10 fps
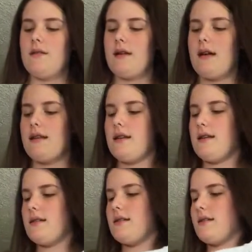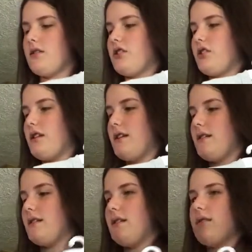We got these
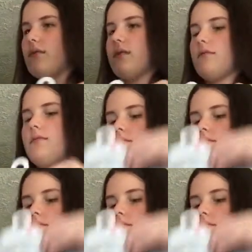jeans. Well,